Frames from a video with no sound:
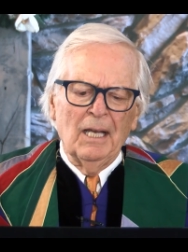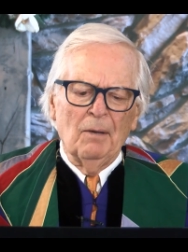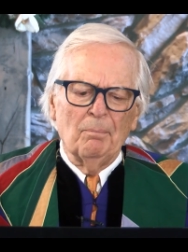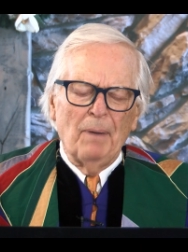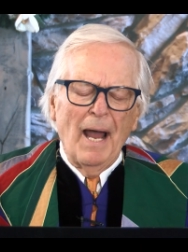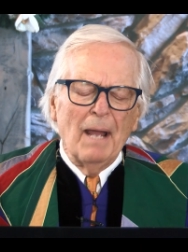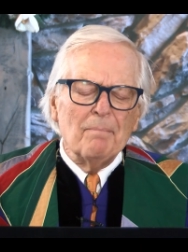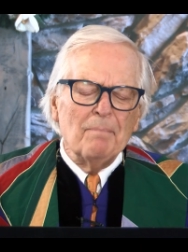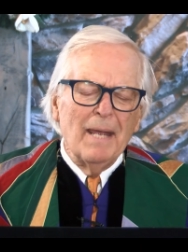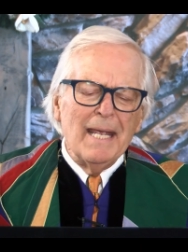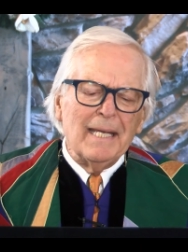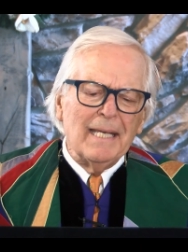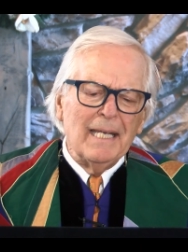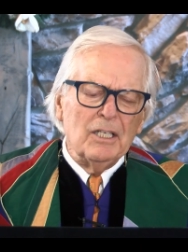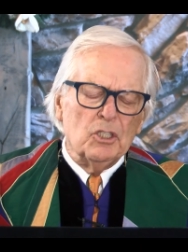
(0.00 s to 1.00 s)
by
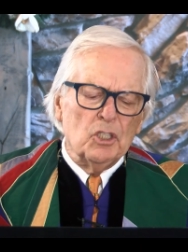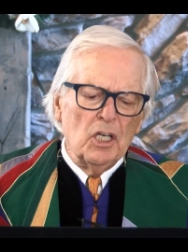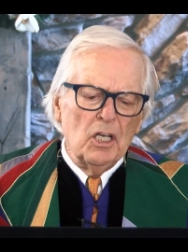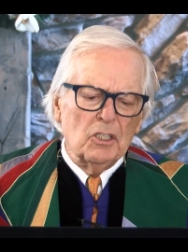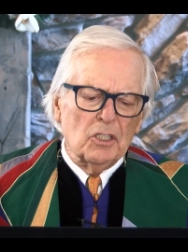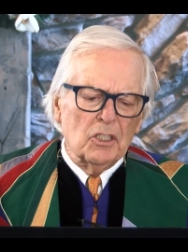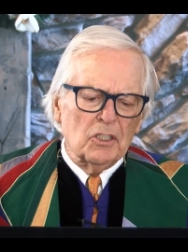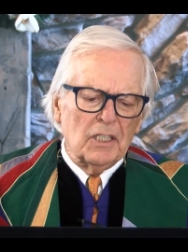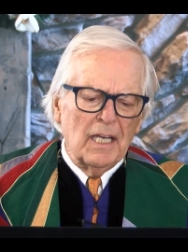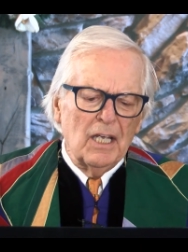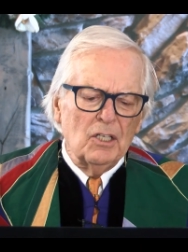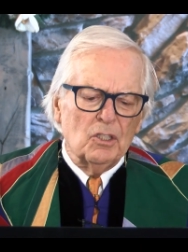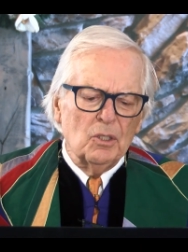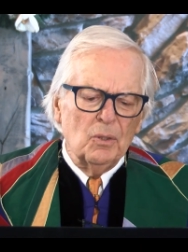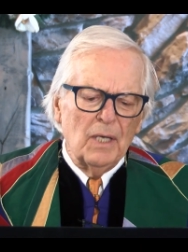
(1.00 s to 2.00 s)
making Jesus
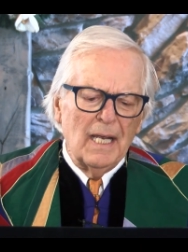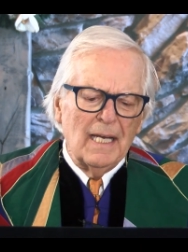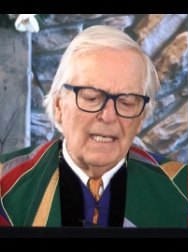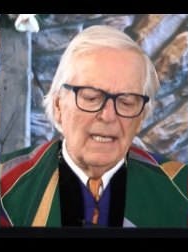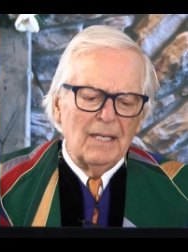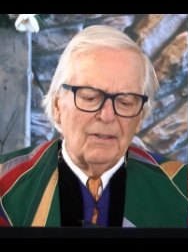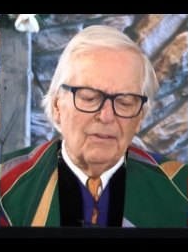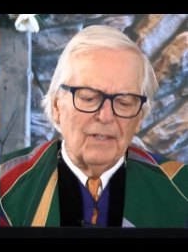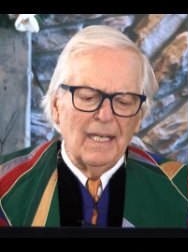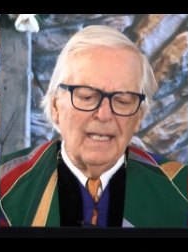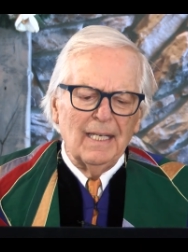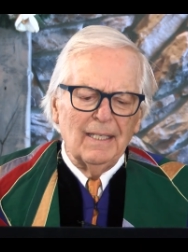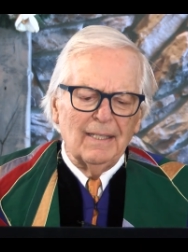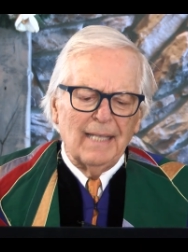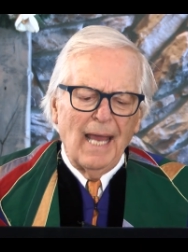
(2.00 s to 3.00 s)
into
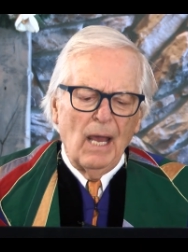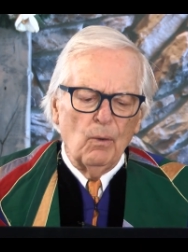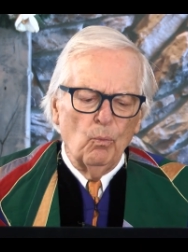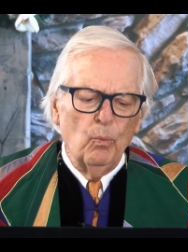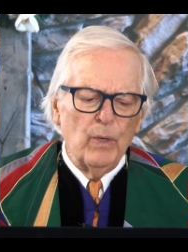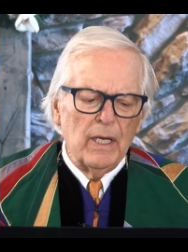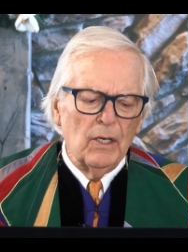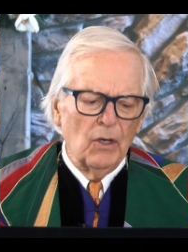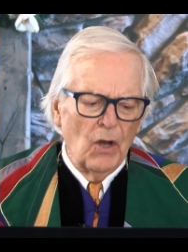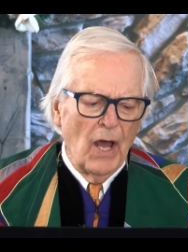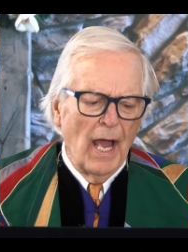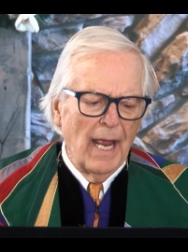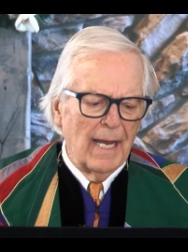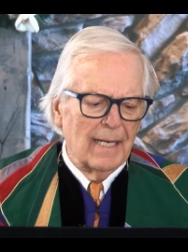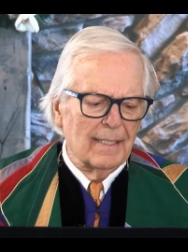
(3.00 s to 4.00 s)
anything that we
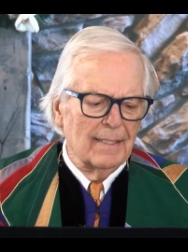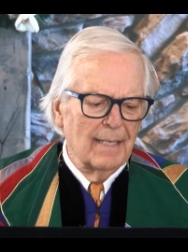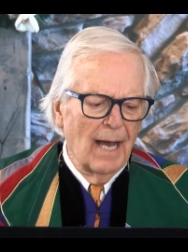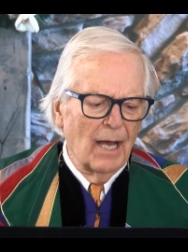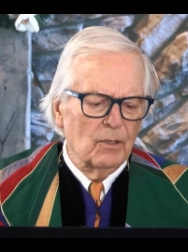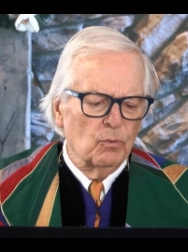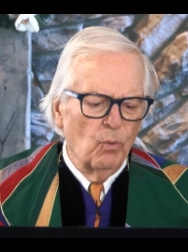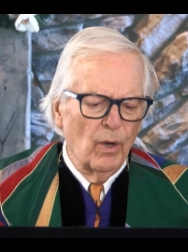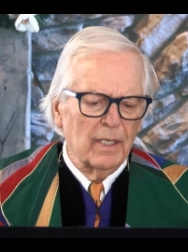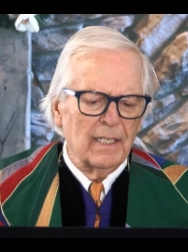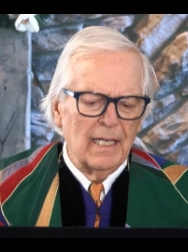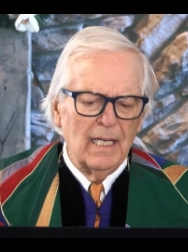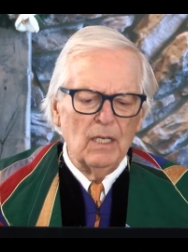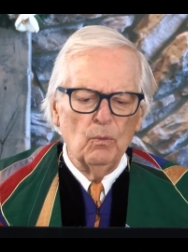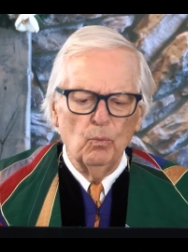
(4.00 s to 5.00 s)
like, not what
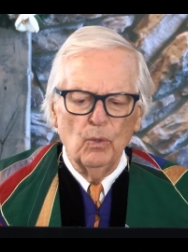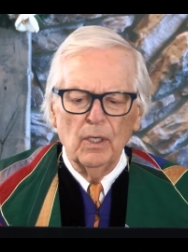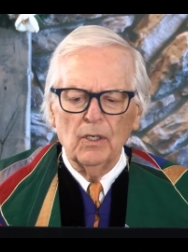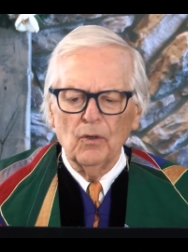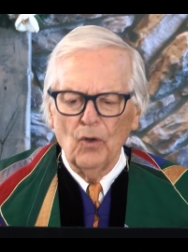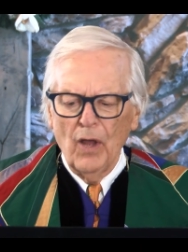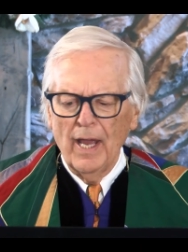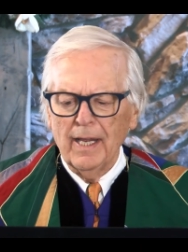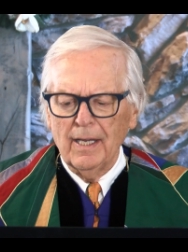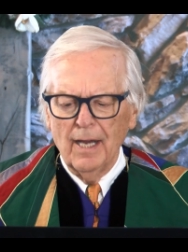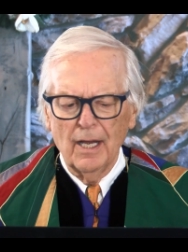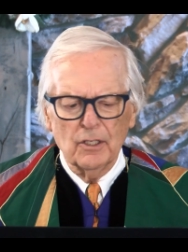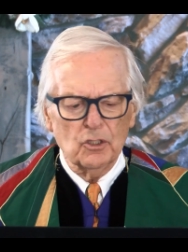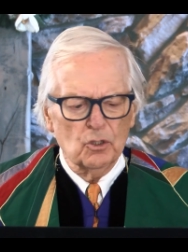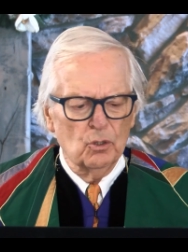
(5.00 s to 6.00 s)
he would like
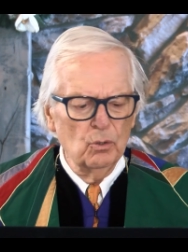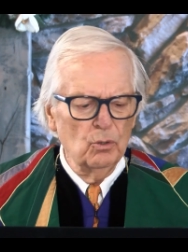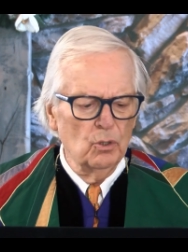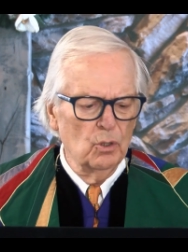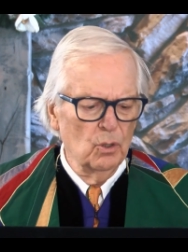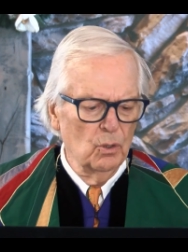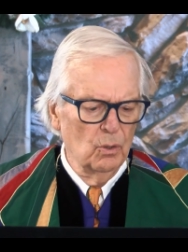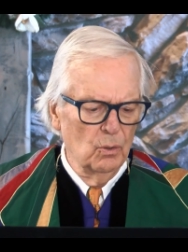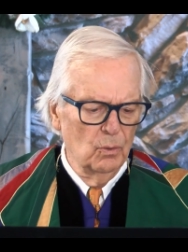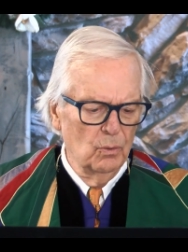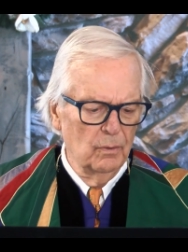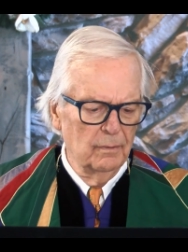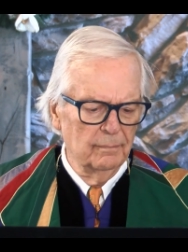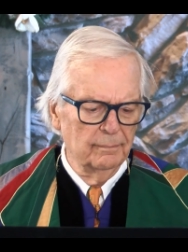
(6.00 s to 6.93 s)
us to do.